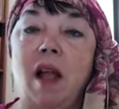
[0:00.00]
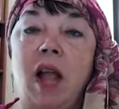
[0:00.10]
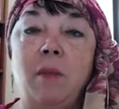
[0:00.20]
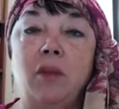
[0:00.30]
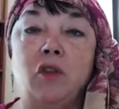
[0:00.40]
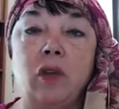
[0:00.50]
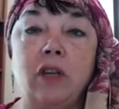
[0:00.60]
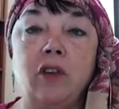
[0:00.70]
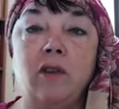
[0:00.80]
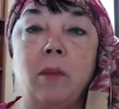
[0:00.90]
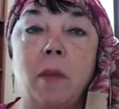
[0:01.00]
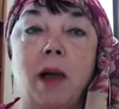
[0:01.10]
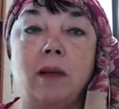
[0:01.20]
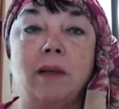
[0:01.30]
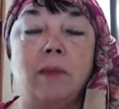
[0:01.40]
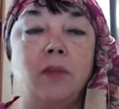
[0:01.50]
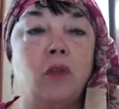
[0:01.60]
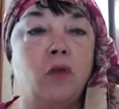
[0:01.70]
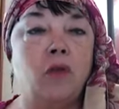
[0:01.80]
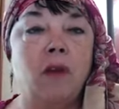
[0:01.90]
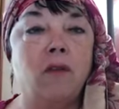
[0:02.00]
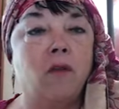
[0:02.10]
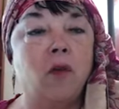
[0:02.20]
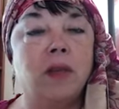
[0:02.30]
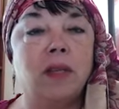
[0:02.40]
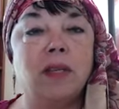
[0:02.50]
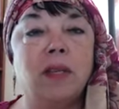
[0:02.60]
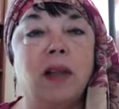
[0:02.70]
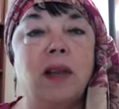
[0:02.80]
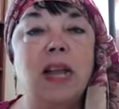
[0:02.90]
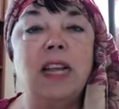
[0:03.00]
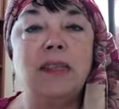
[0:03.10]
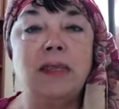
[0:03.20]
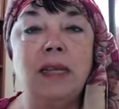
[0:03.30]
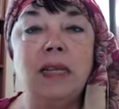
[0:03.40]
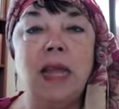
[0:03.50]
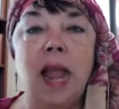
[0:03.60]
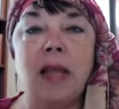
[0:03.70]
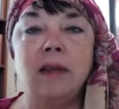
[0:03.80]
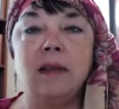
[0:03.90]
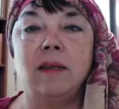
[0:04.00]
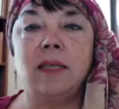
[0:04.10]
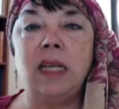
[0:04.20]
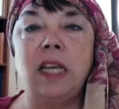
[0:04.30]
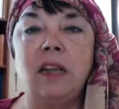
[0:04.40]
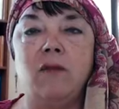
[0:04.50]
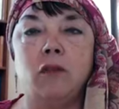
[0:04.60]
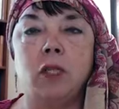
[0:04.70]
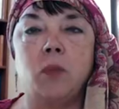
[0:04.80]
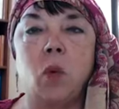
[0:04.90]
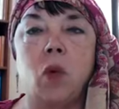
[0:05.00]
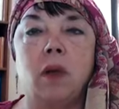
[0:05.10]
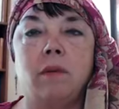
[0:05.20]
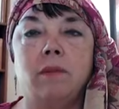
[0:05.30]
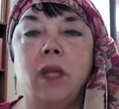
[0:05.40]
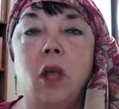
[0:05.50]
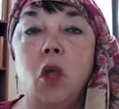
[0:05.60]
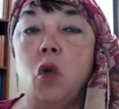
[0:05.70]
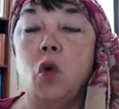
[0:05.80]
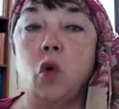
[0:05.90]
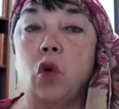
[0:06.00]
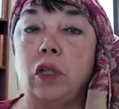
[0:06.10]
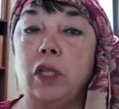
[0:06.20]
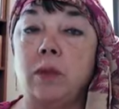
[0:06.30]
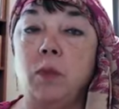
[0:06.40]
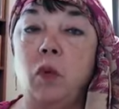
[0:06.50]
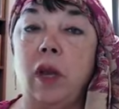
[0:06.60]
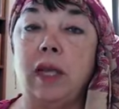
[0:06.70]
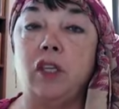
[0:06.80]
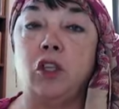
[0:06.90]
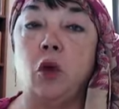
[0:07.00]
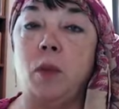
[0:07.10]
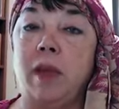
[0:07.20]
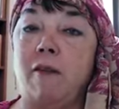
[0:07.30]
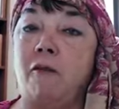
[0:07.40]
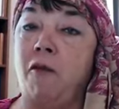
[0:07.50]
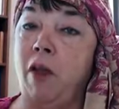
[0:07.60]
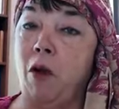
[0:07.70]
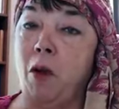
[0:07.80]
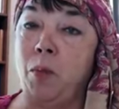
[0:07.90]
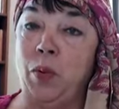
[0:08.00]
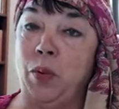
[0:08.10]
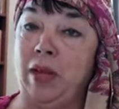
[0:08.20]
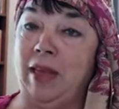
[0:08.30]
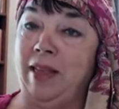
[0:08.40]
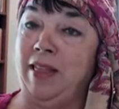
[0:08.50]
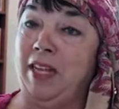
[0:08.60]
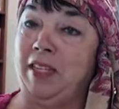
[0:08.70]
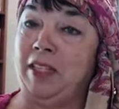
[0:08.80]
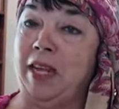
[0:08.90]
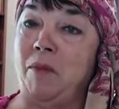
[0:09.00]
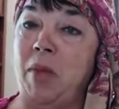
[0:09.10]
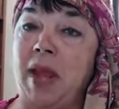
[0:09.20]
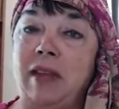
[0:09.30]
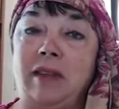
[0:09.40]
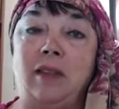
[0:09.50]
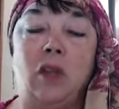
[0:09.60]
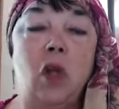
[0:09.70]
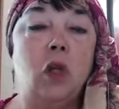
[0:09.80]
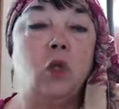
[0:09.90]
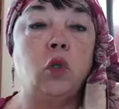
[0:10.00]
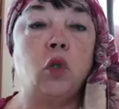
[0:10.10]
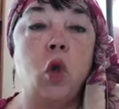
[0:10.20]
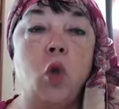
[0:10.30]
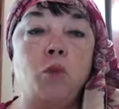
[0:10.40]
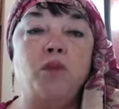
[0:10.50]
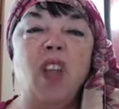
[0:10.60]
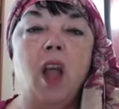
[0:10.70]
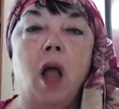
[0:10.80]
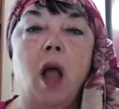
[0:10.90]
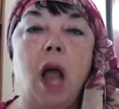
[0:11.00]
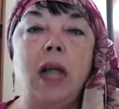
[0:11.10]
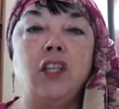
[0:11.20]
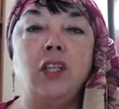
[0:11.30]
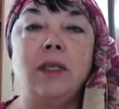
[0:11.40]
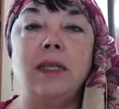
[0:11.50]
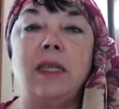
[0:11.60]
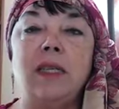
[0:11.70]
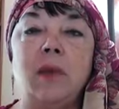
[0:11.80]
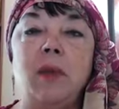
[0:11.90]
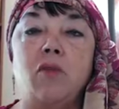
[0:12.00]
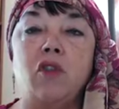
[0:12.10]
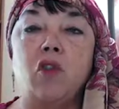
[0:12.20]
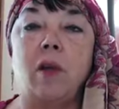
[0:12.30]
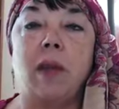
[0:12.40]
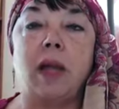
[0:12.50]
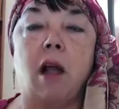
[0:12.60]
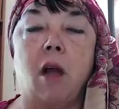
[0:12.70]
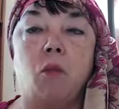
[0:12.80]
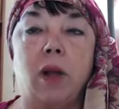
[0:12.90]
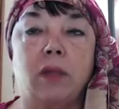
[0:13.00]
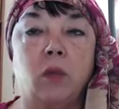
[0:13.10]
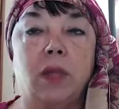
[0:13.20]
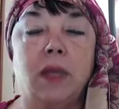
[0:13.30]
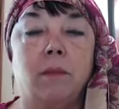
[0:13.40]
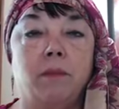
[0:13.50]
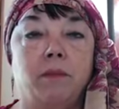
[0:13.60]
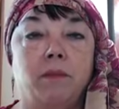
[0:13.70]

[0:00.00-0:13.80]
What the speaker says: I am a stranger of the Moslems who fared forth this night single-handed, seeking for spoil. Nor could this moonlight show me a fairer booty than these 10 maidens. So I shall seize them and rejoin my comrades with them.